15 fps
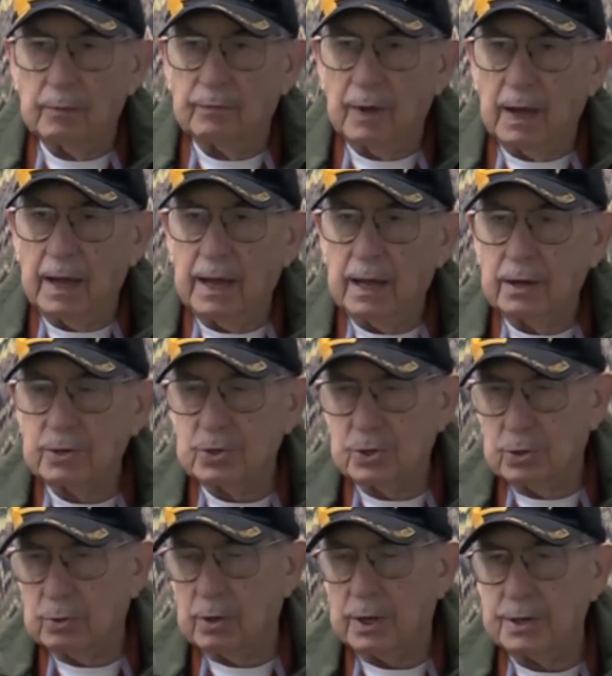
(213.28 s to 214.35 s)
if I had a
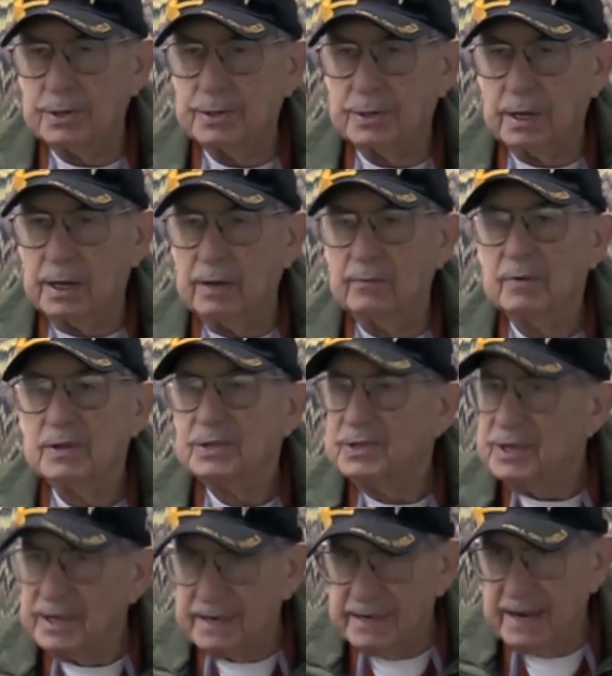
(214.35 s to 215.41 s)
choice,
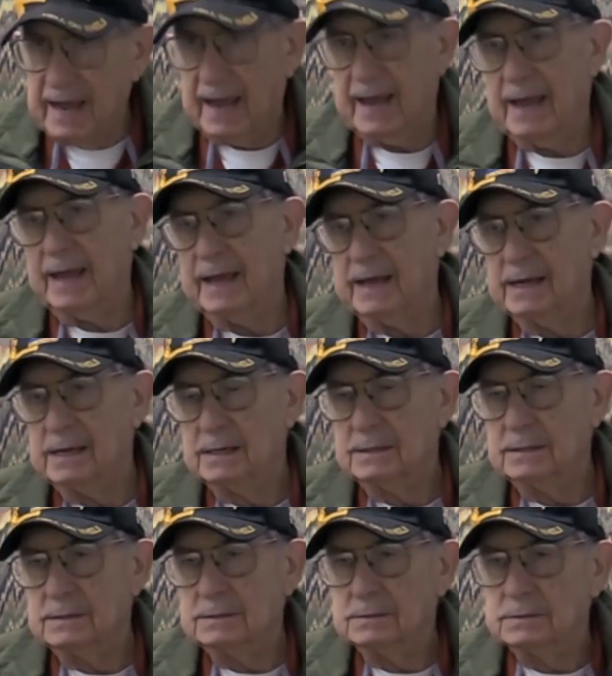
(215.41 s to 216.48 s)
even today,
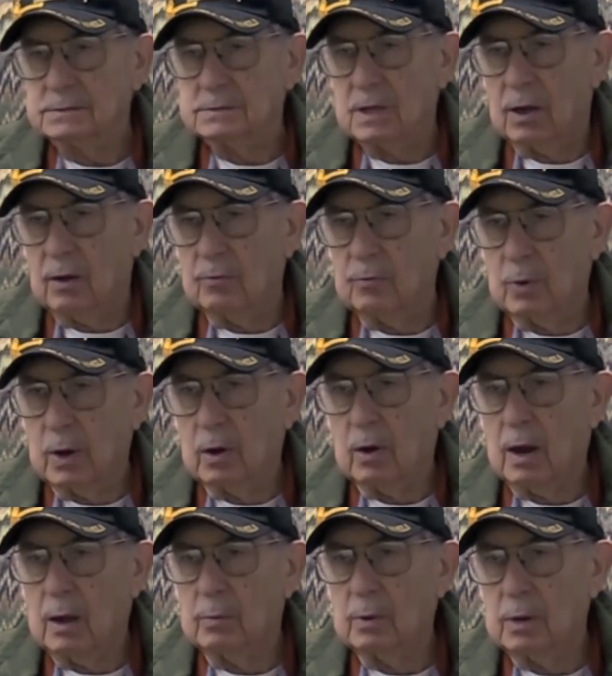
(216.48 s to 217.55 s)
of
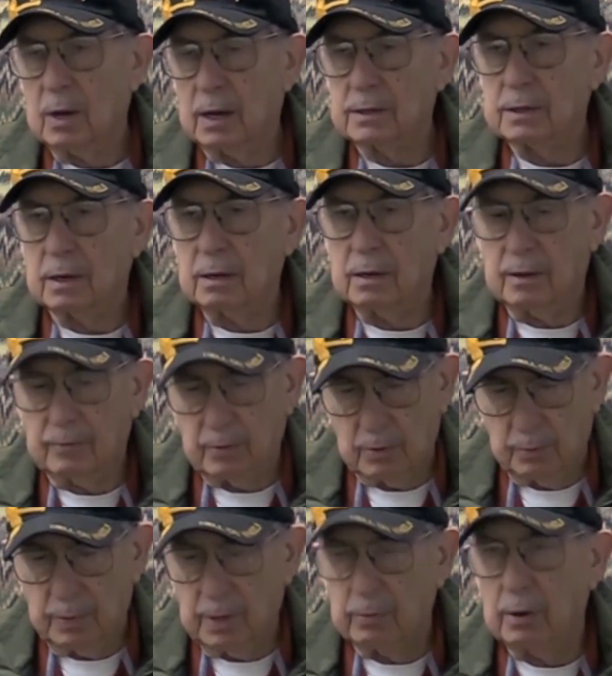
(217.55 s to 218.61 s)
where I would like to live, it
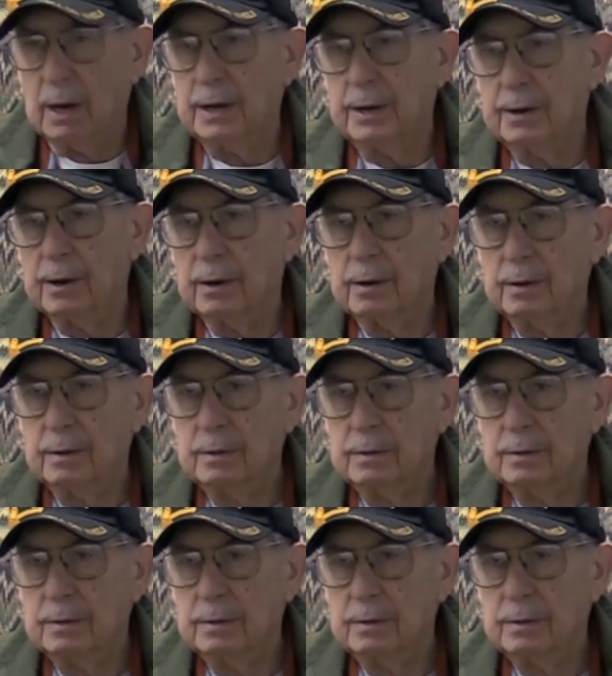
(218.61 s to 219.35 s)
would be right here.